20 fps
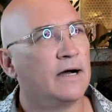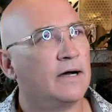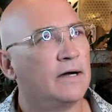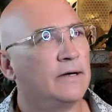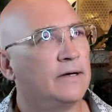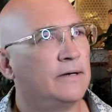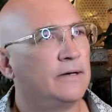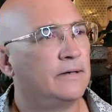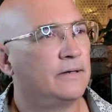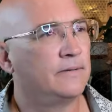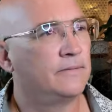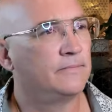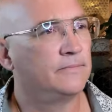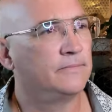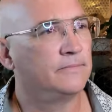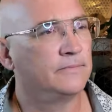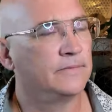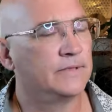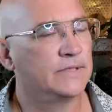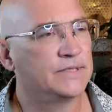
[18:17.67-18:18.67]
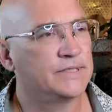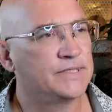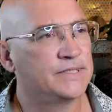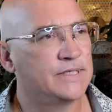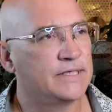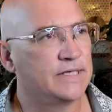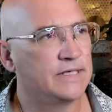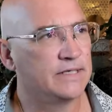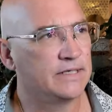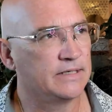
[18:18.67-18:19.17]
um, let's
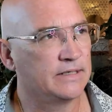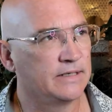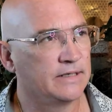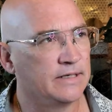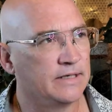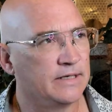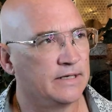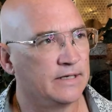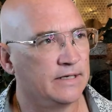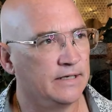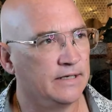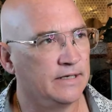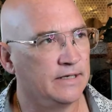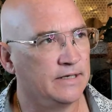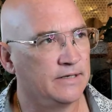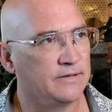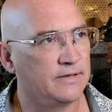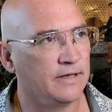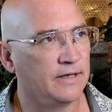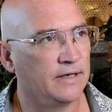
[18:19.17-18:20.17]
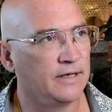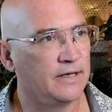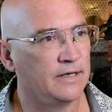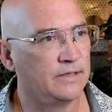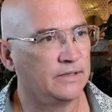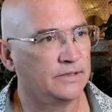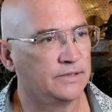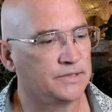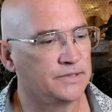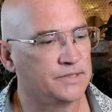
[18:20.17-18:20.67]
see anything
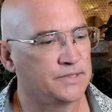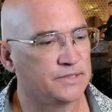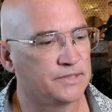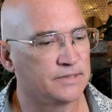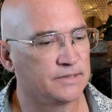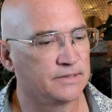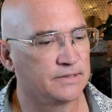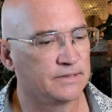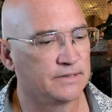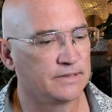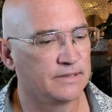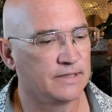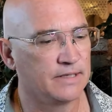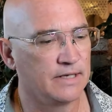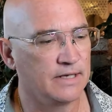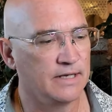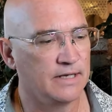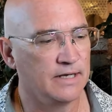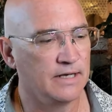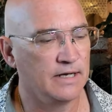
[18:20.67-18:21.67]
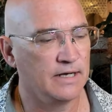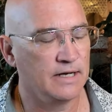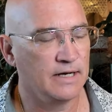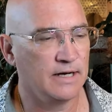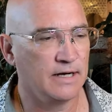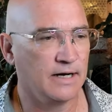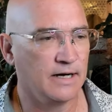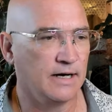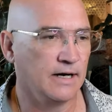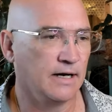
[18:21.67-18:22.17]
else.
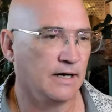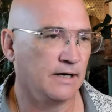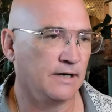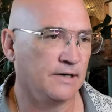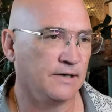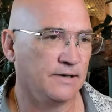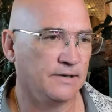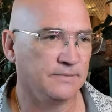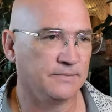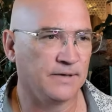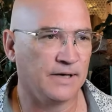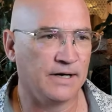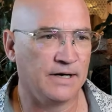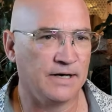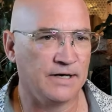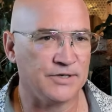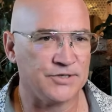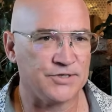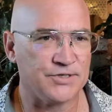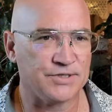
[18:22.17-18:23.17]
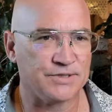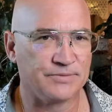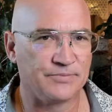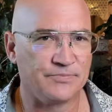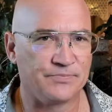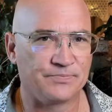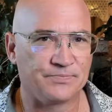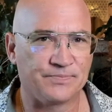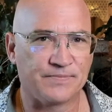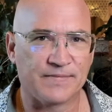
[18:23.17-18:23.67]
Um, gosh,
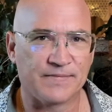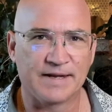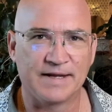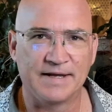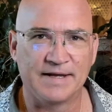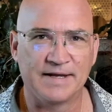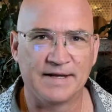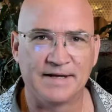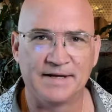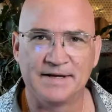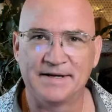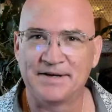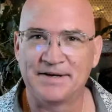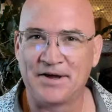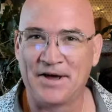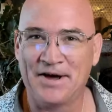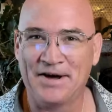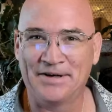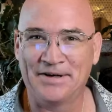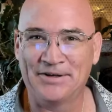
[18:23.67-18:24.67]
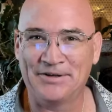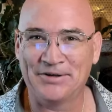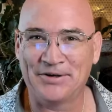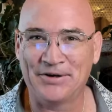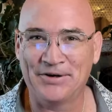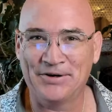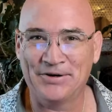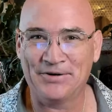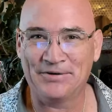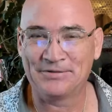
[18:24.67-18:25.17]
yeah, I don't
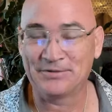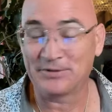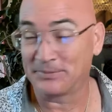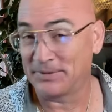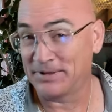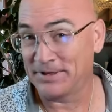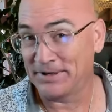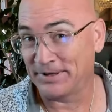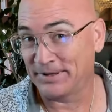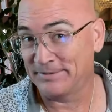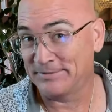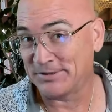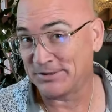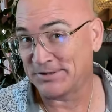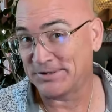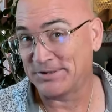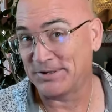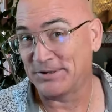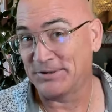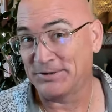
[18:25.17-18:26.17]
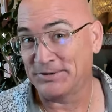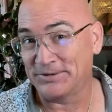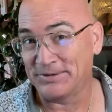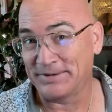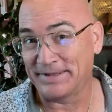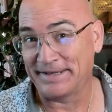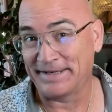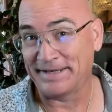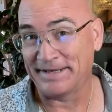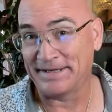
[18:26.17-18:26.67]
know. For me, I'm just still
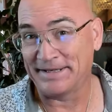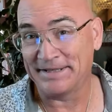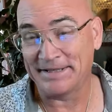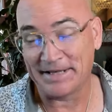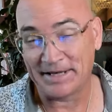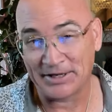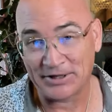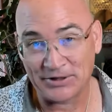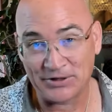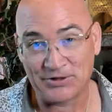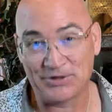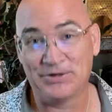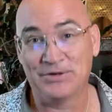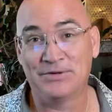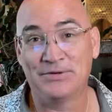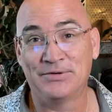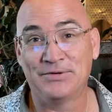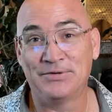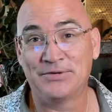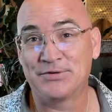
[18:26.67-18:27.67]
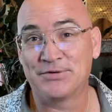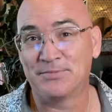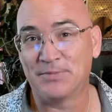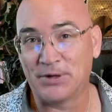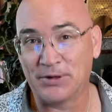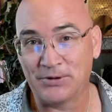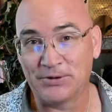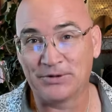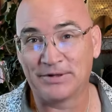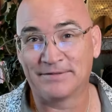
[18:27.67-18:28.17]
in a huge
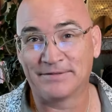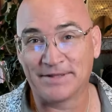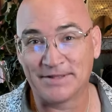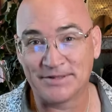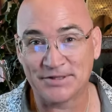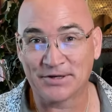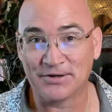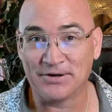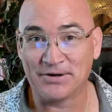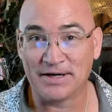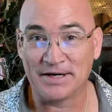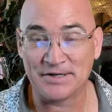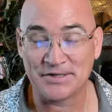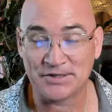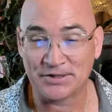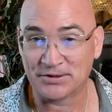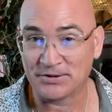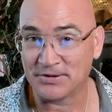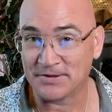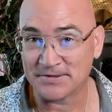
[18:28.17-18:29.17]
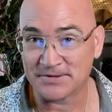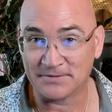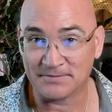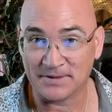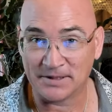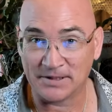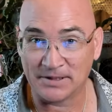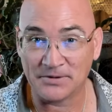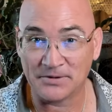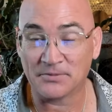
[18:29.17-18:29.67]
mode of integration. Of course, I've
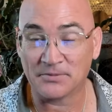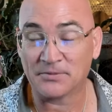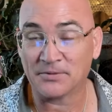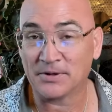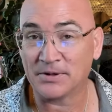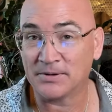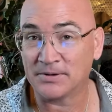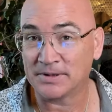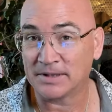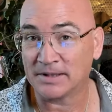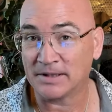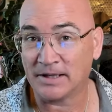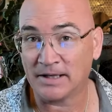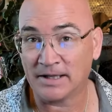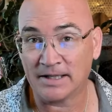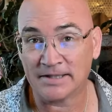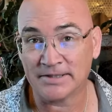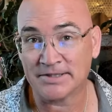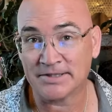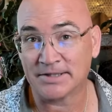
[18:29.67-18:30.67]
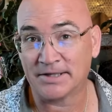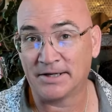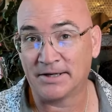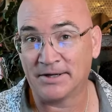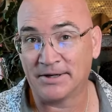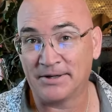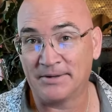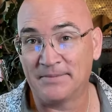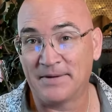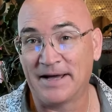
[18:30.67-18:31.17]
been on the road a lot.
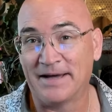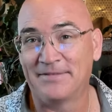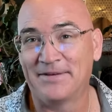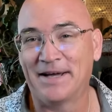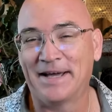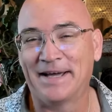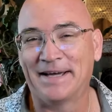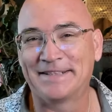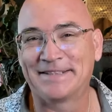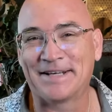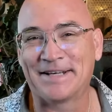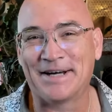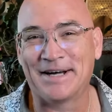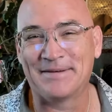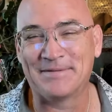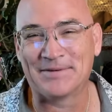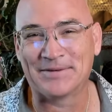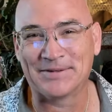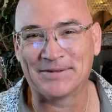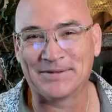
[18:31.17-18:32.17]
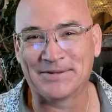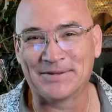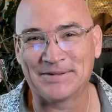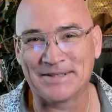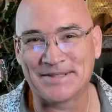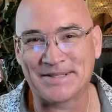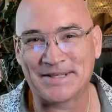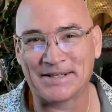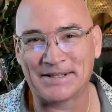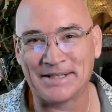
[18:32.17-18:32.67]
Um, I haven't had time to really
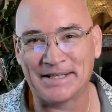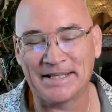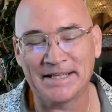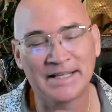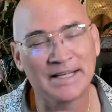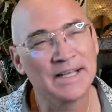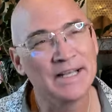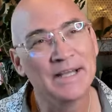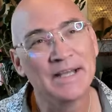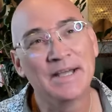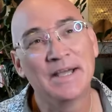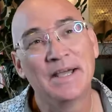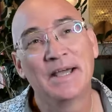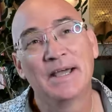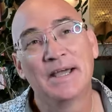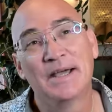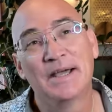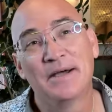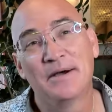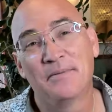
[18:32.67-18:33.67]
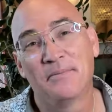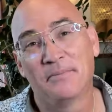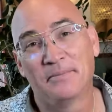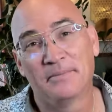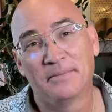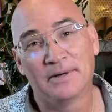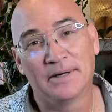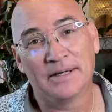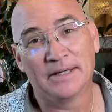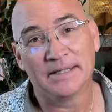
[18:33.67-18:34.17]
settle in,
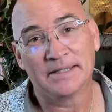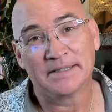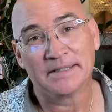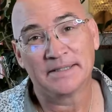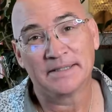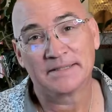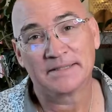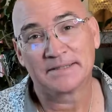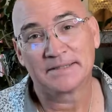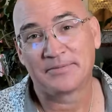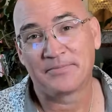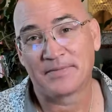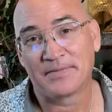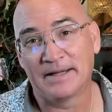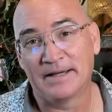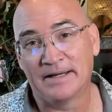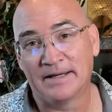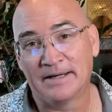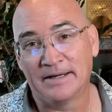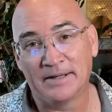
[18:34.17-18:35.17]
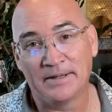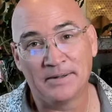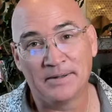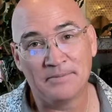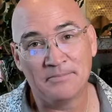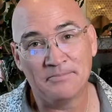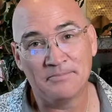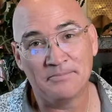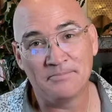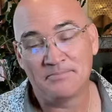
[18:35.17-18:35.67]
but
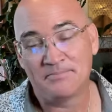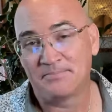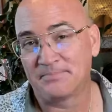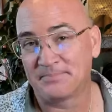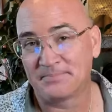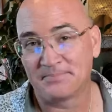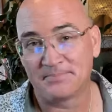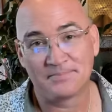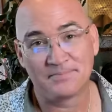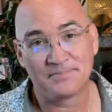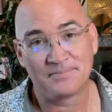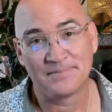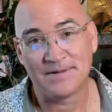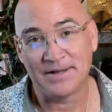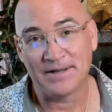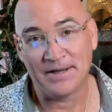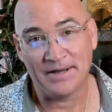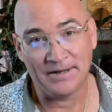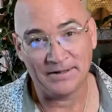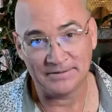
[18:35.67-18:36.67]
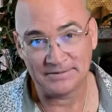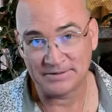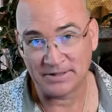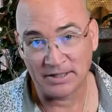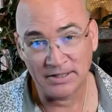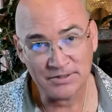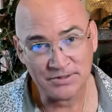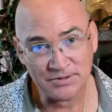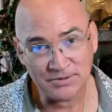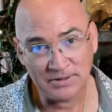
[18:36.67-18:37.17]
um, yeah,
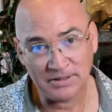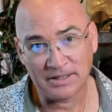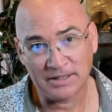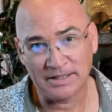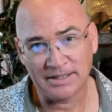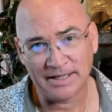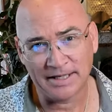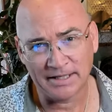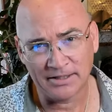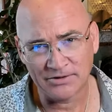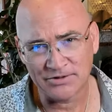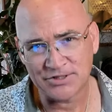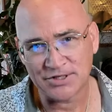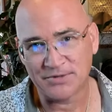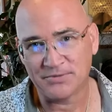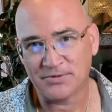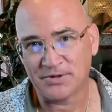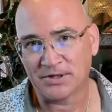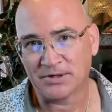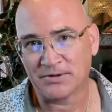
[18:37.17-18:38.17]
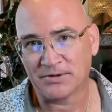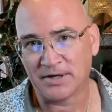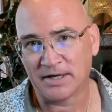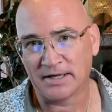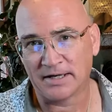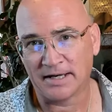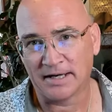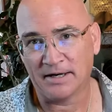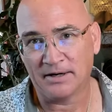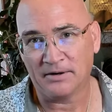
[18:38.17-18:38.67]
not doing a lot of energy work right
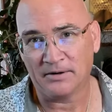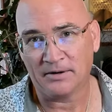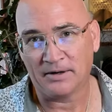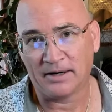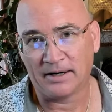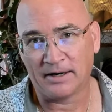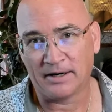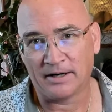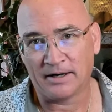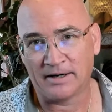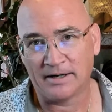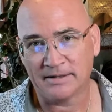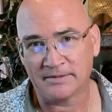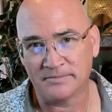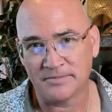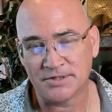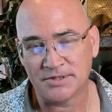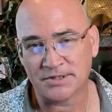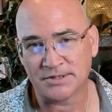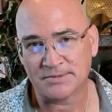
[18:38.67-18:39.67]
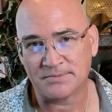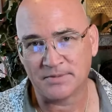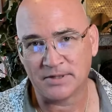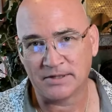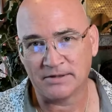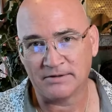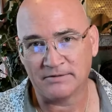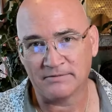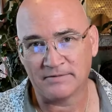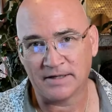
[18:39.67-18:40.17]
now. I am just
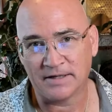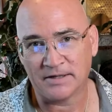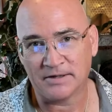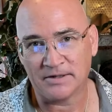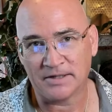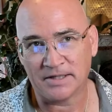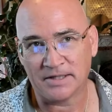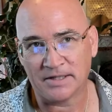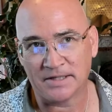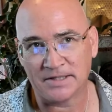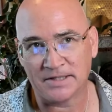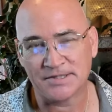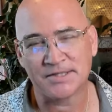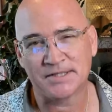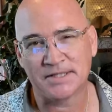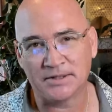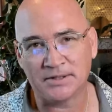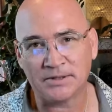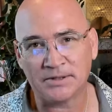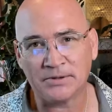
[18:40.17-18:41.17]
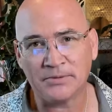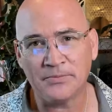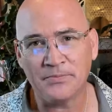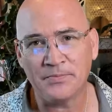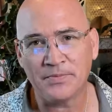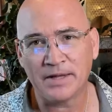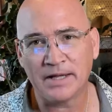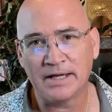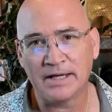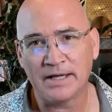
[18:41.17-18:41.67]
being very still
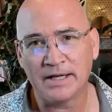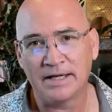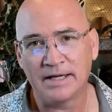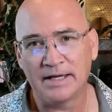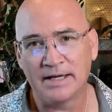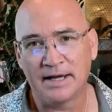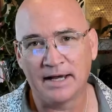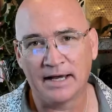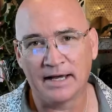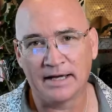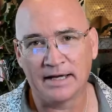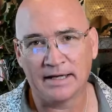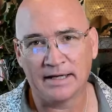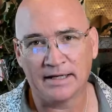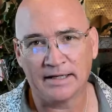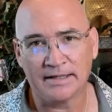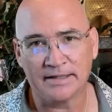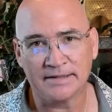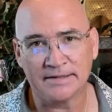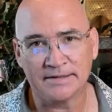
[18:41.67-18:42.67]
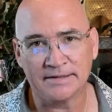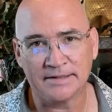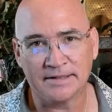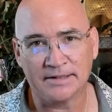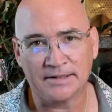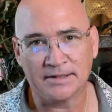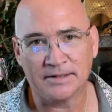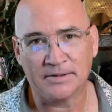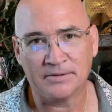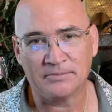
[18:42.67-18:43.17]
and
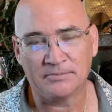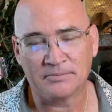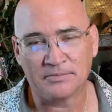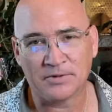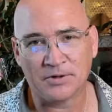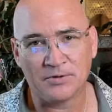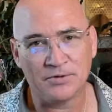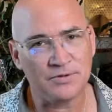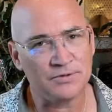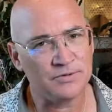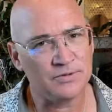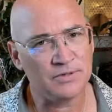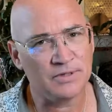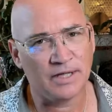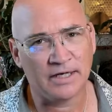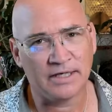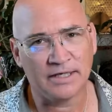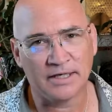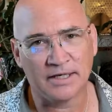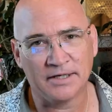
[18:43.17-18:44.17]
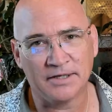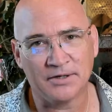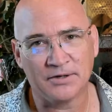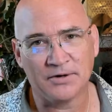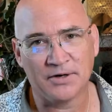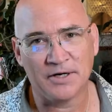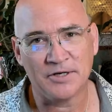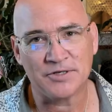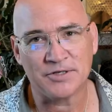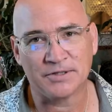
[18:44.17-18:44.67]
um, going through a lot of
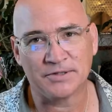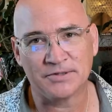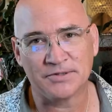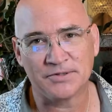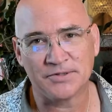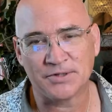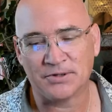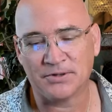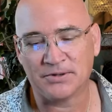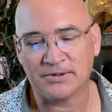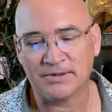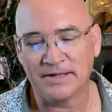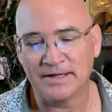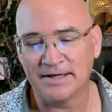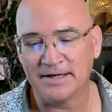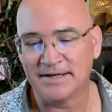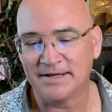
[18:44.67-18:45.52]
integration. So,